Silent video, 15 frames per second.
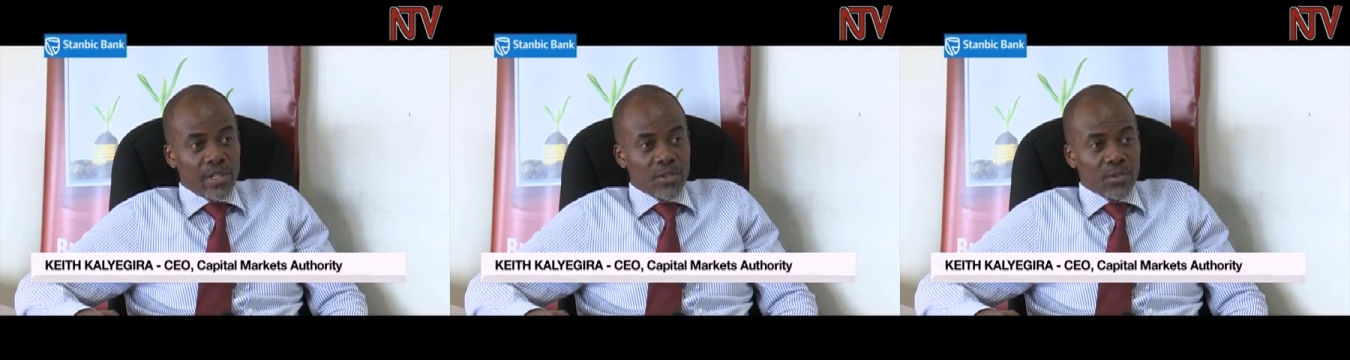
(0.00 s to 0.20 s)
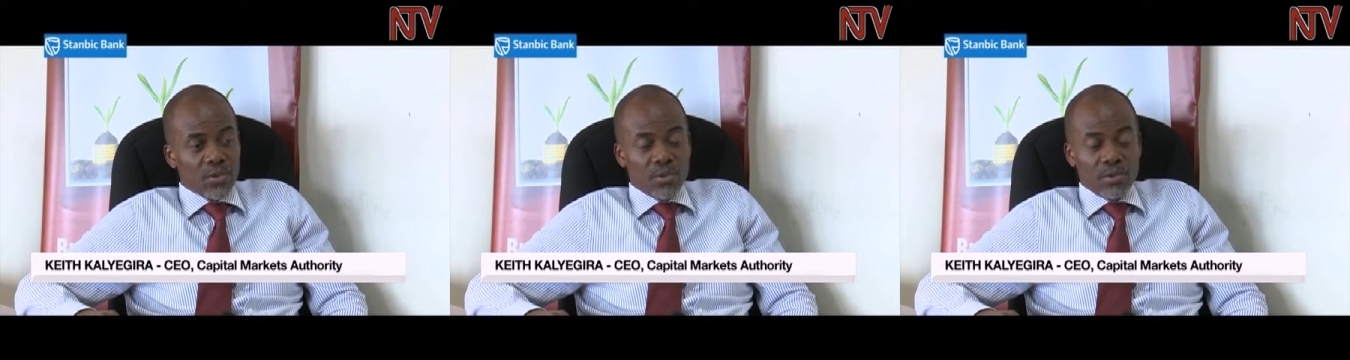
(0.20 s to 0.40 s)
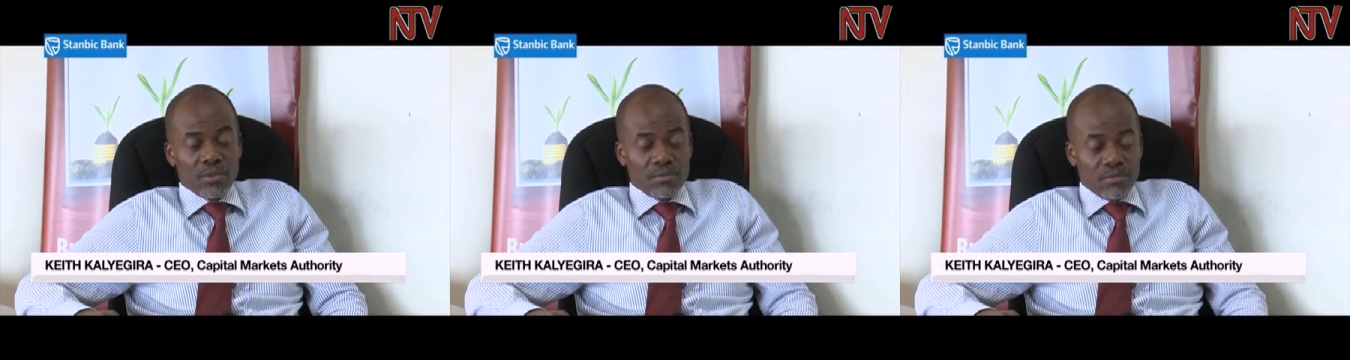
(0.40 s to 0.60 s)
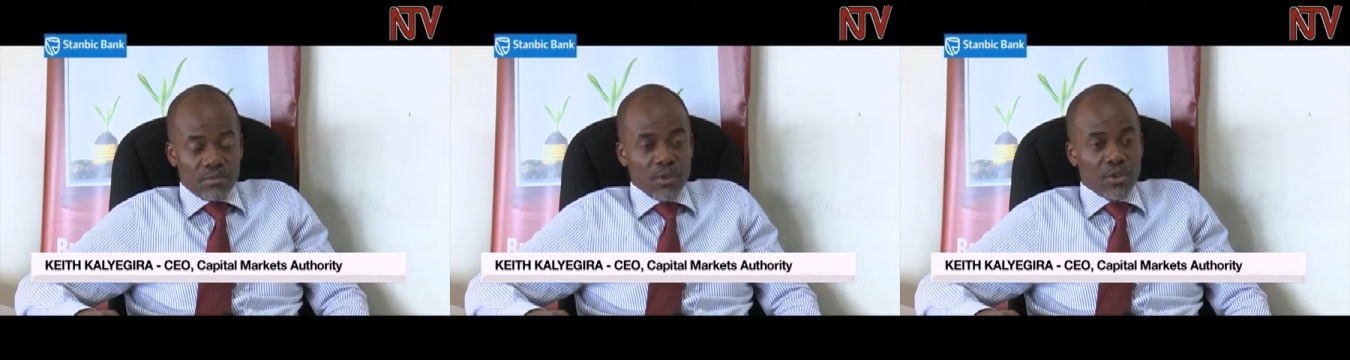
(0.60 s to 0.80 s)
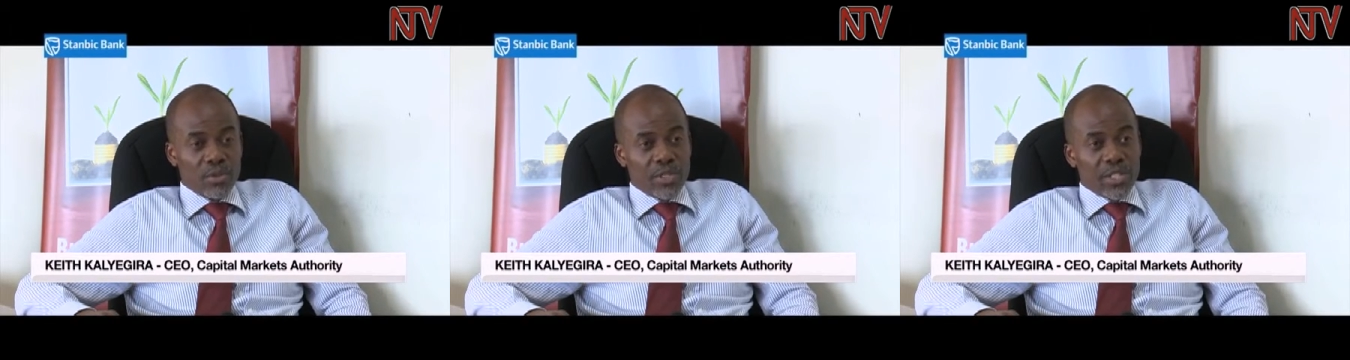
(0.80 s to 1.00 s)
so
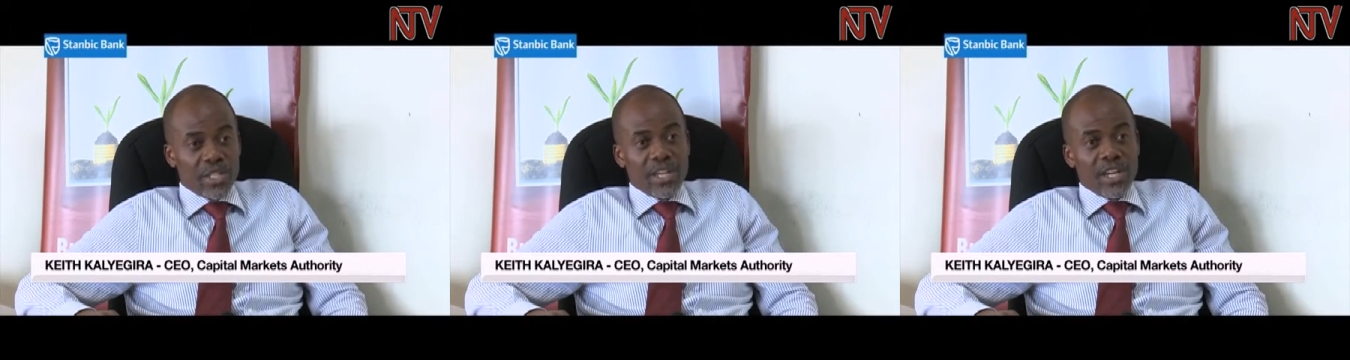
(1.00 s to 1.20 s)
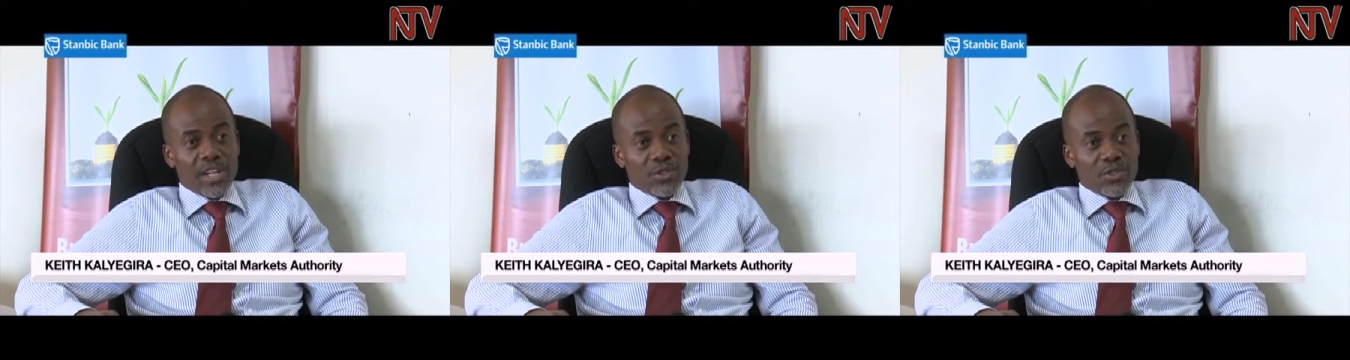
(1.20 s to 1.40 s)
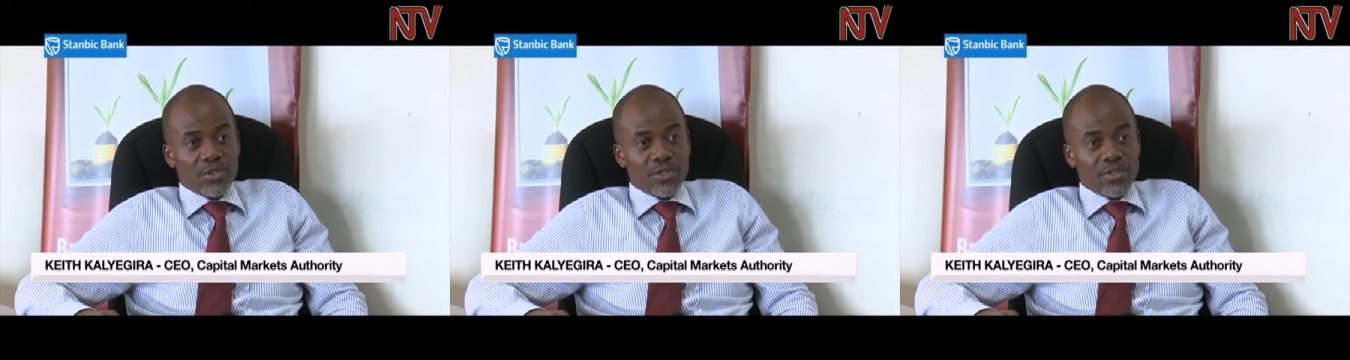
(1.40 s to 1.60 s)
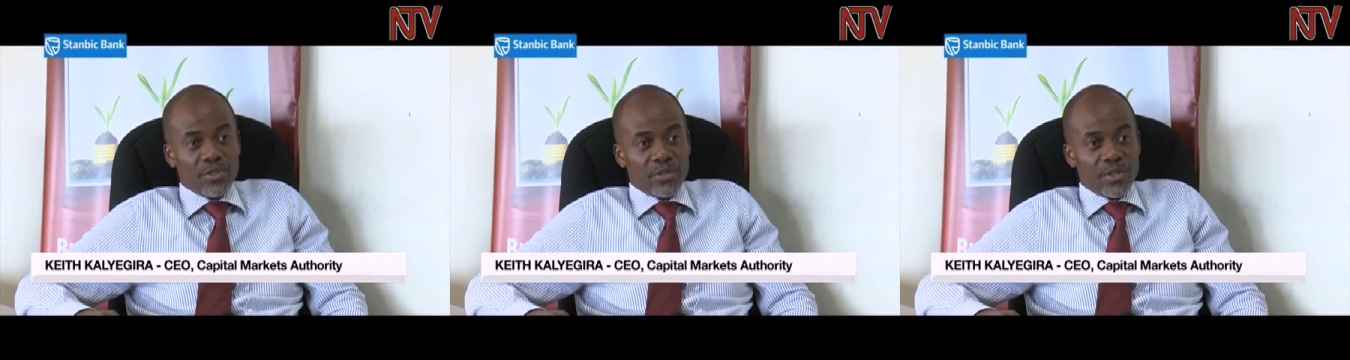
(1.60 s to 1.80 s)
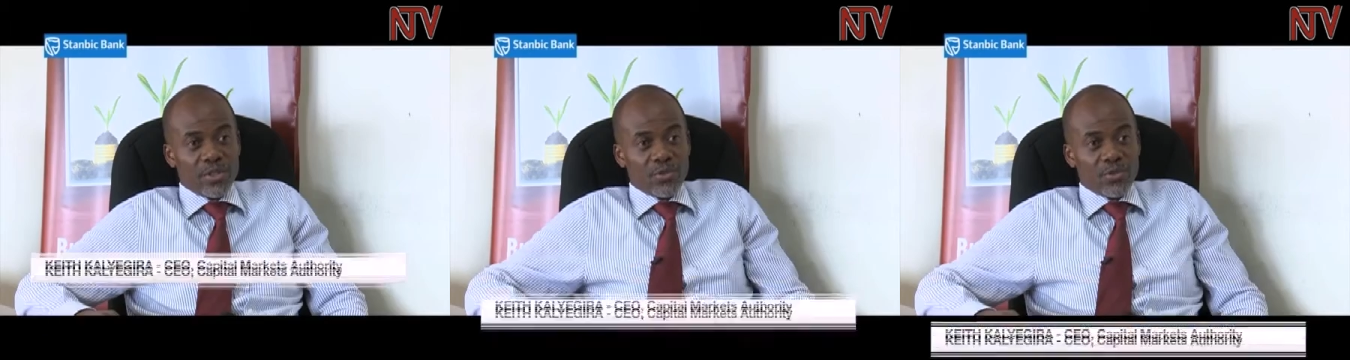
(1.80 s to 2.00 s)
we're going to be taking action
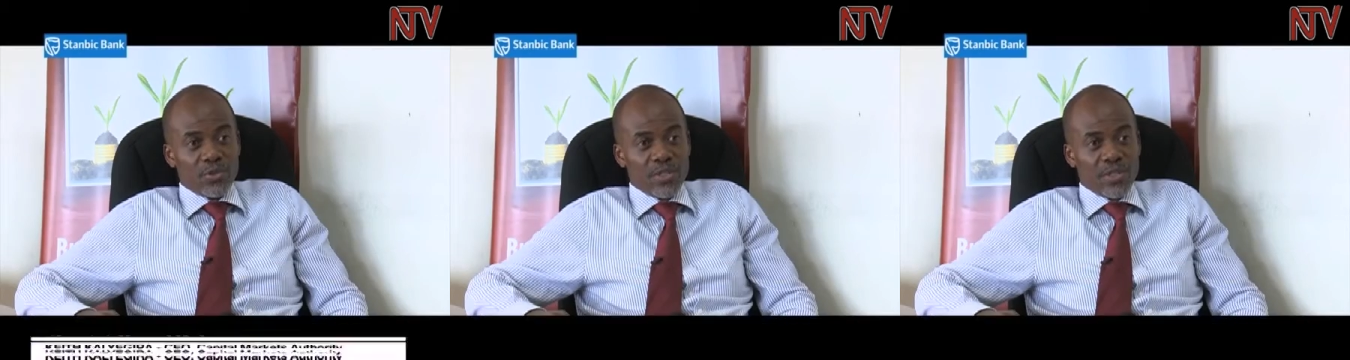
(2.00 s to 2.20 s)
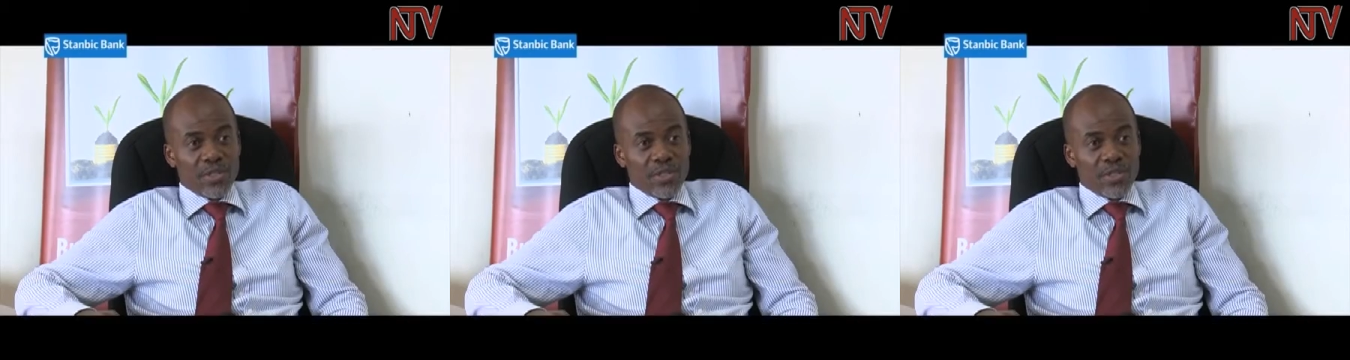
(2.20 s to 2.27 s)
very soon.